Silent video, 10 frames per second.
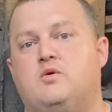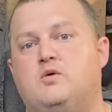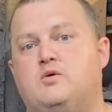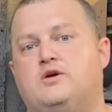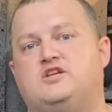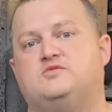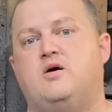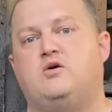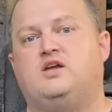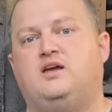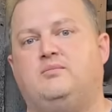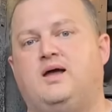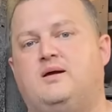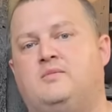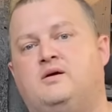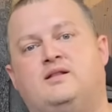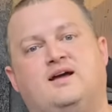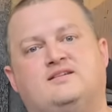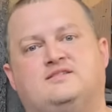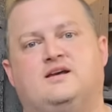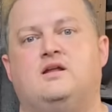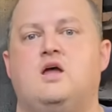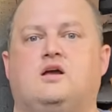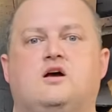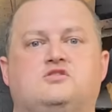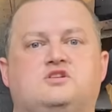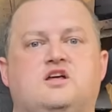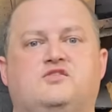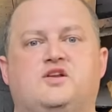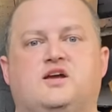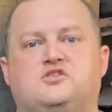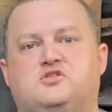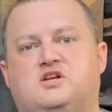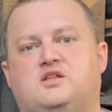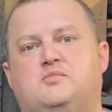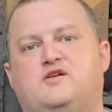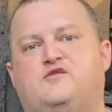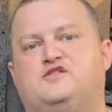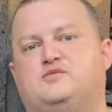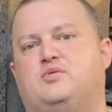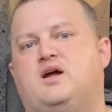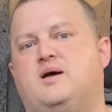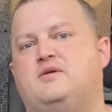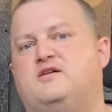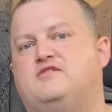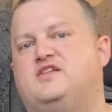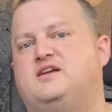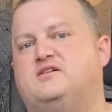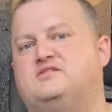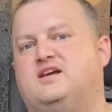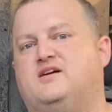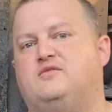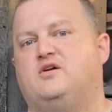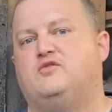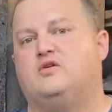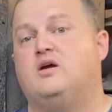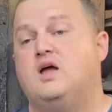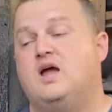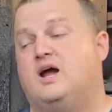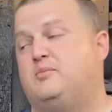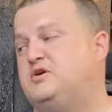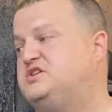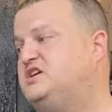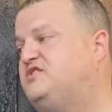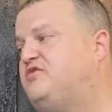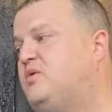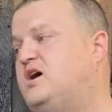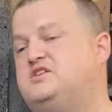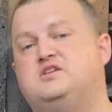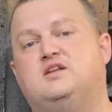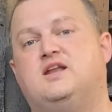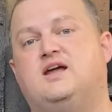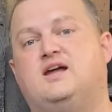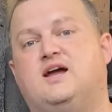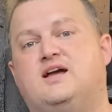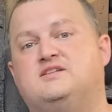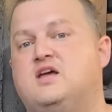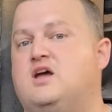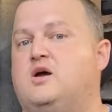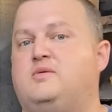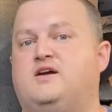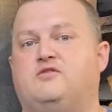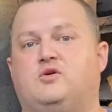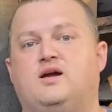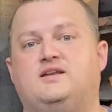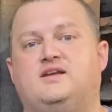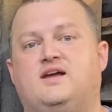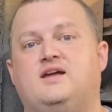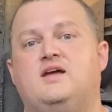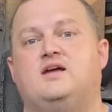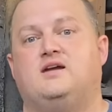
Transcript: We will get a small kickback, but like I said, costs you nothing extra. You get the benefits of Prime and everything else they have to offer. I appreciate you for watching today, guys. Hope you have a great day.